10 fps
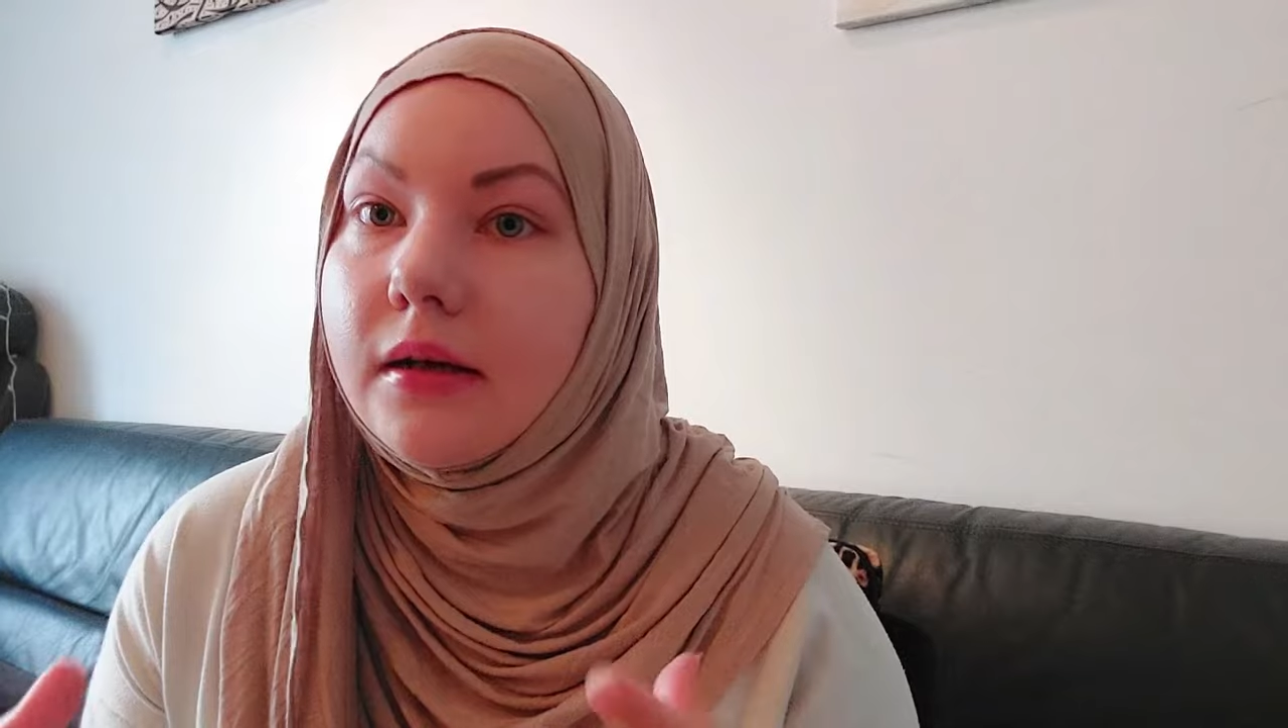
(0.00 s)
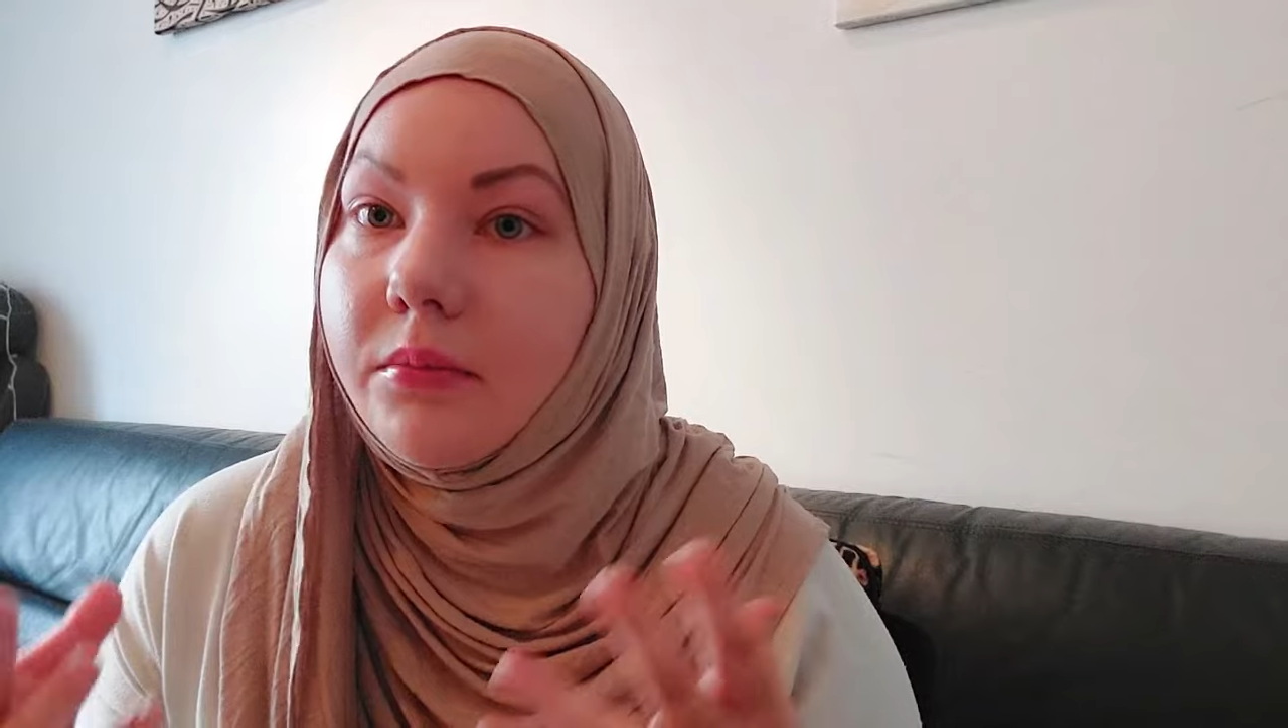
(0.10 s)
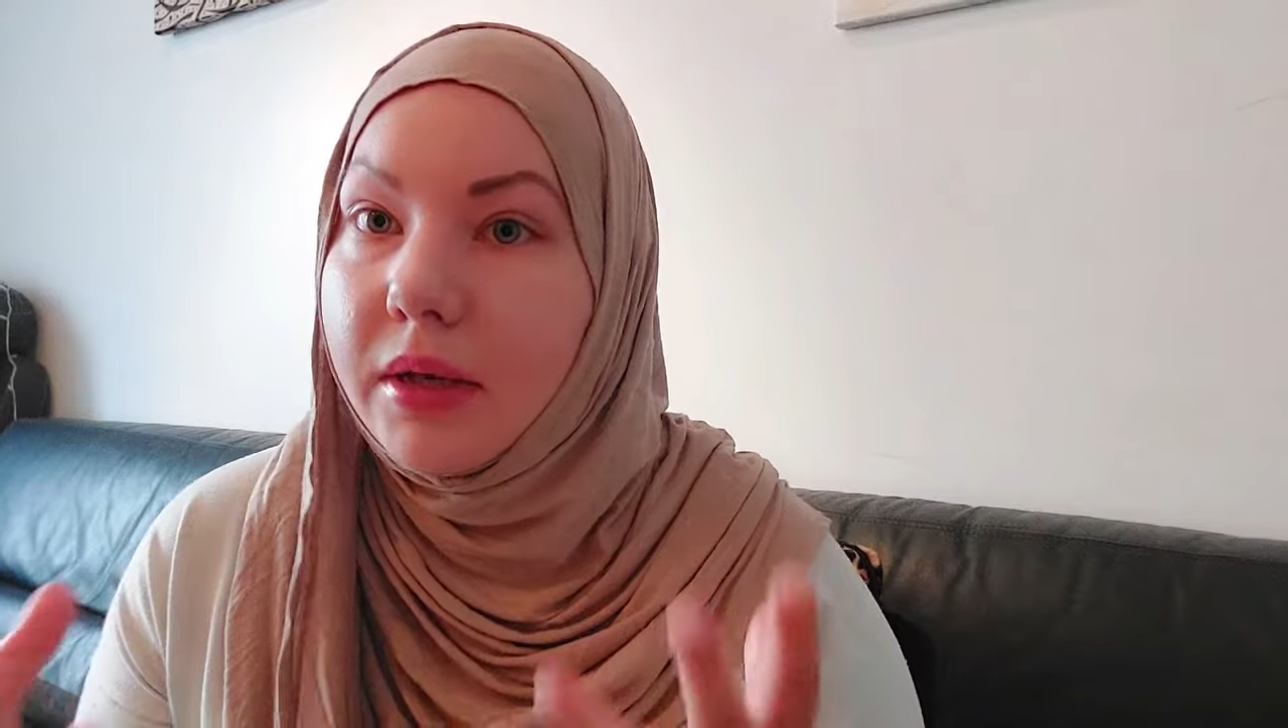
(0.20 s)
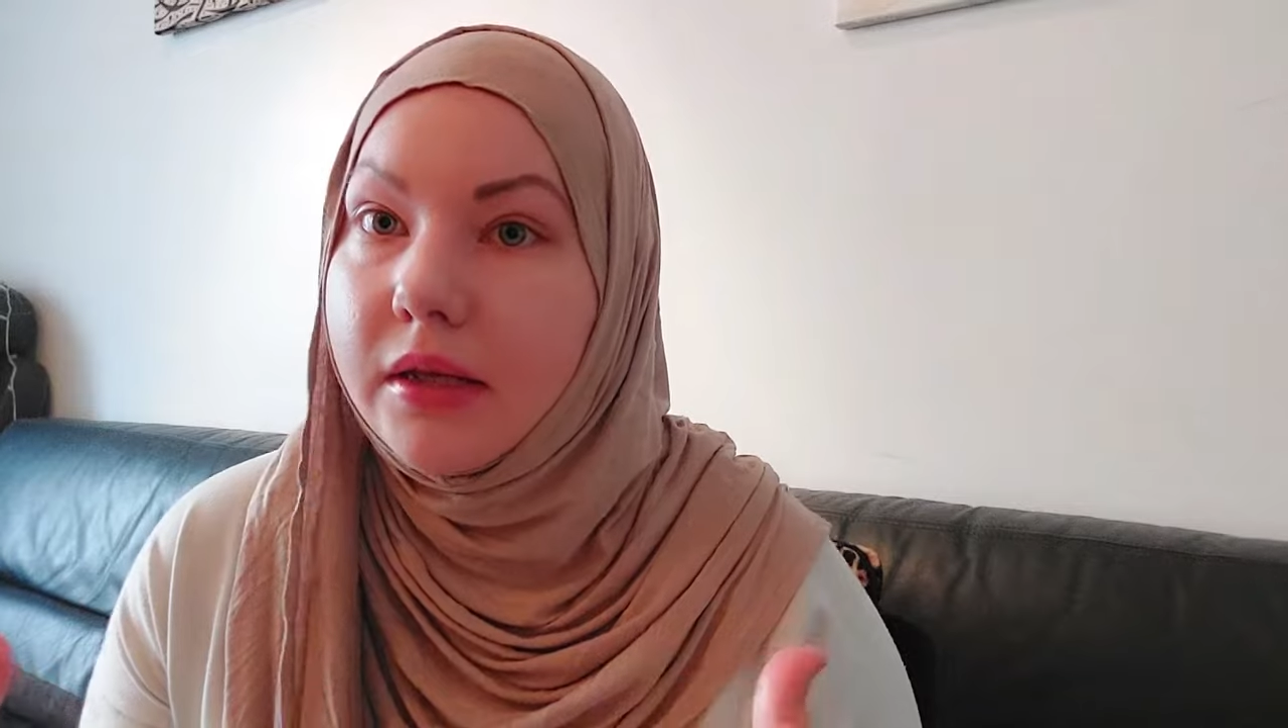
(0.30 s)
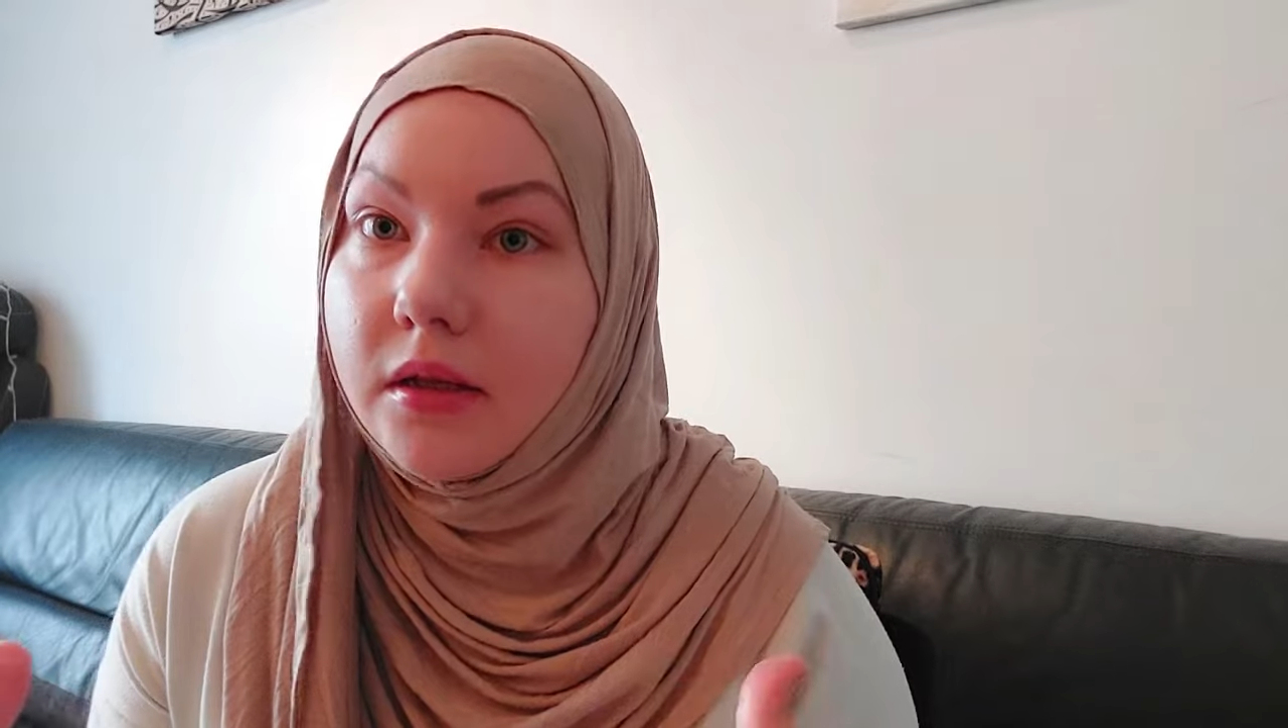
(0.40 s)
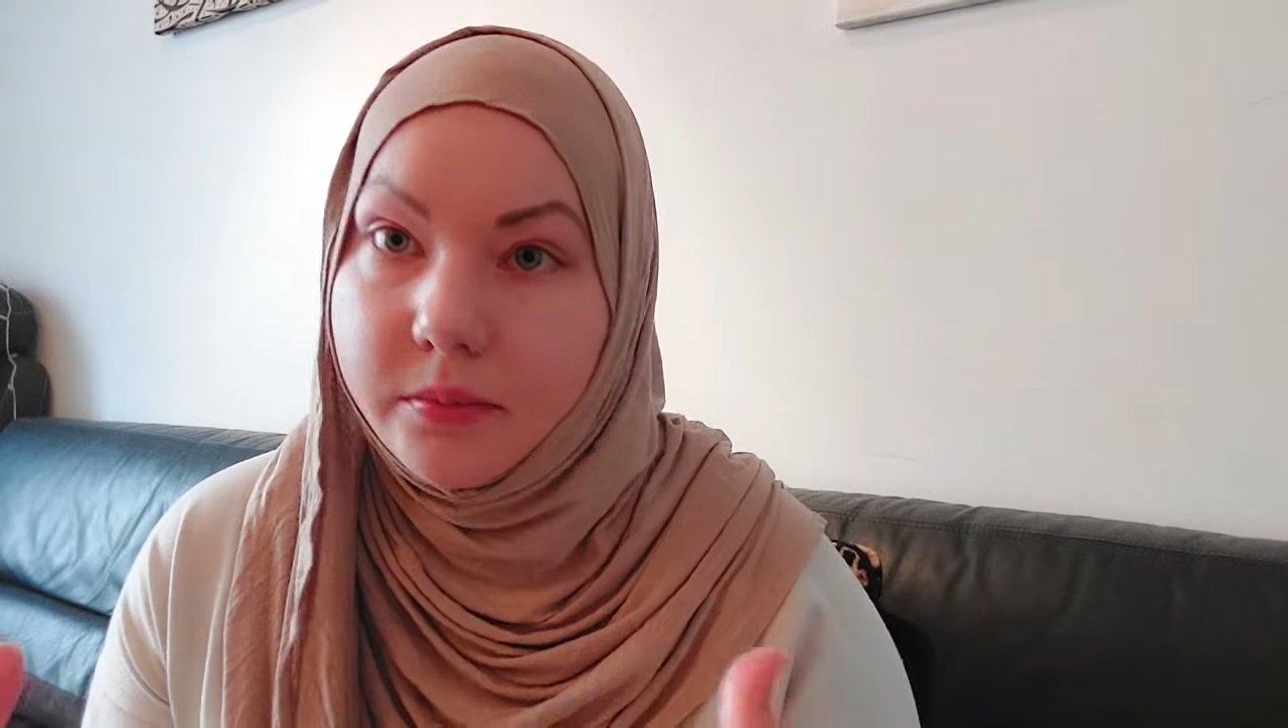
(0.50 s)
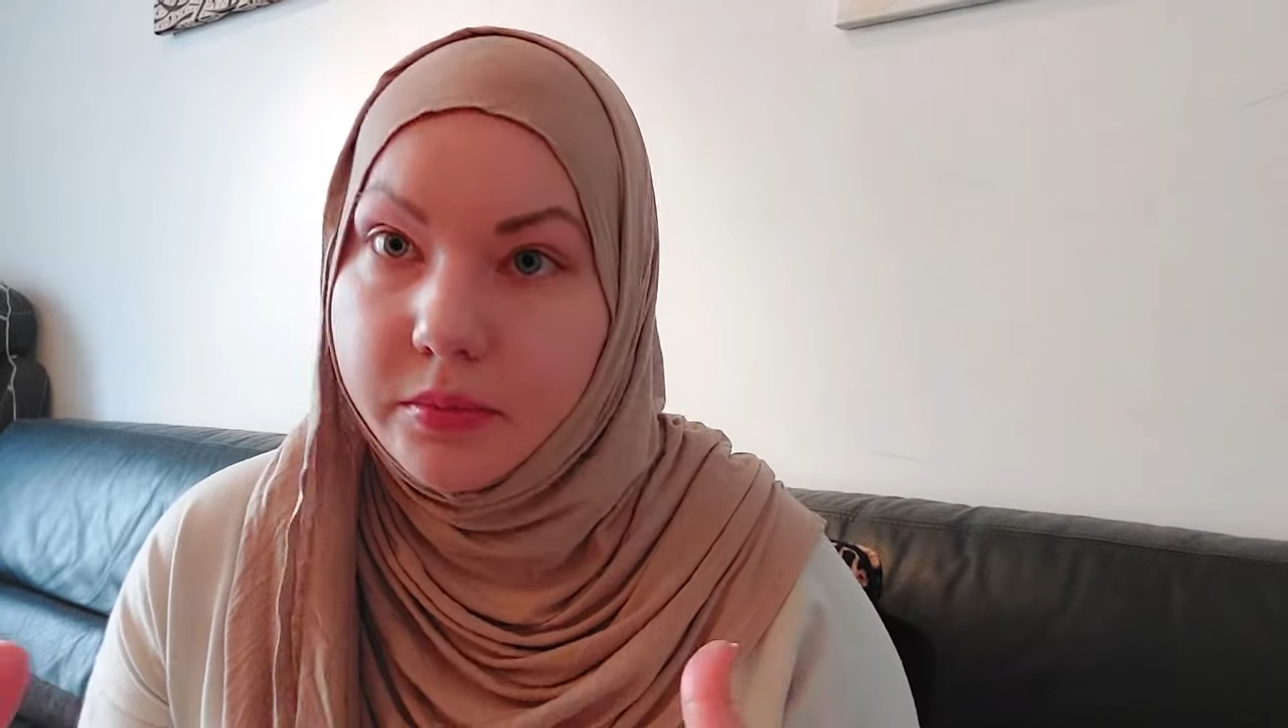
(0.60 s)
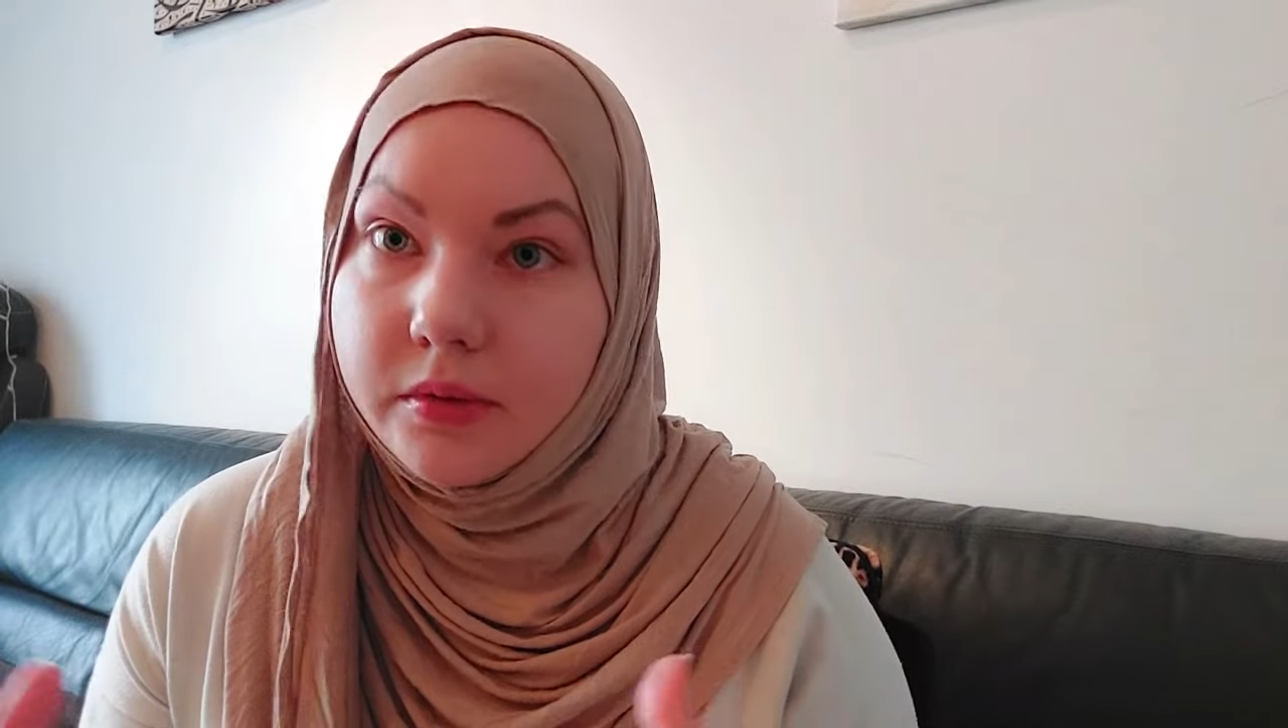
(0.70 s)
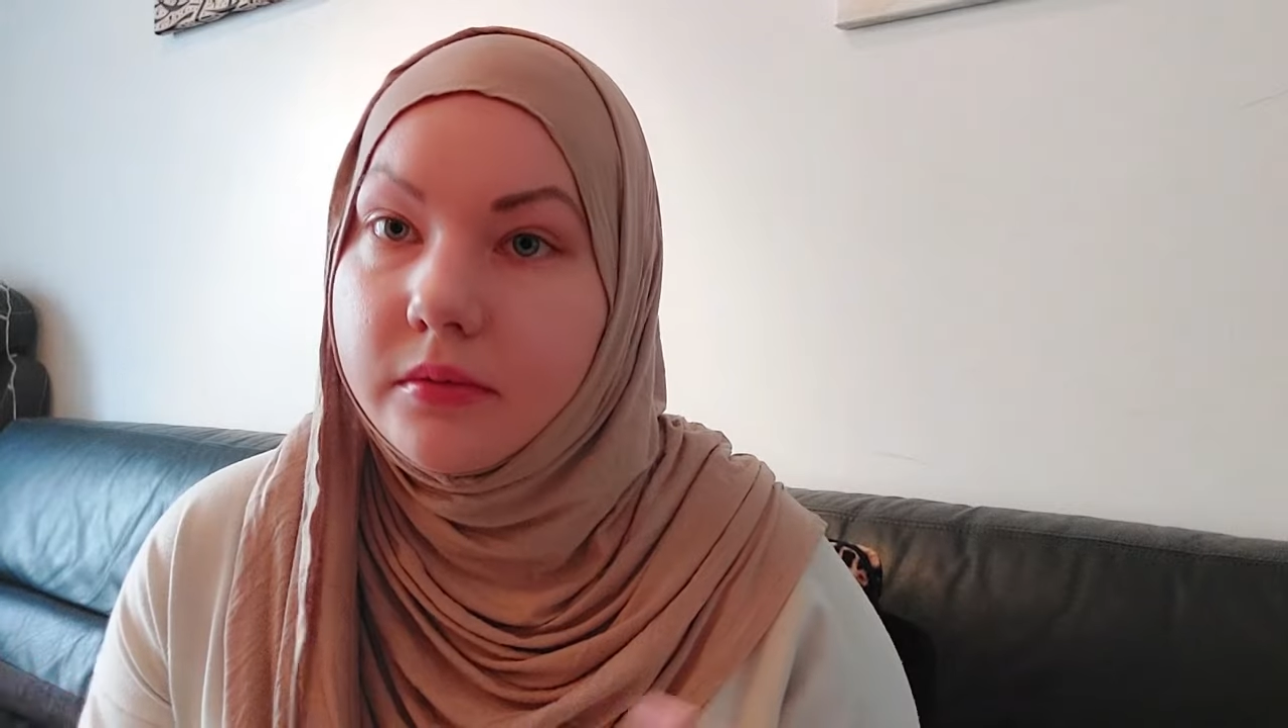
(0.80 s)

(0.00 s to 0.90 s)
are made up.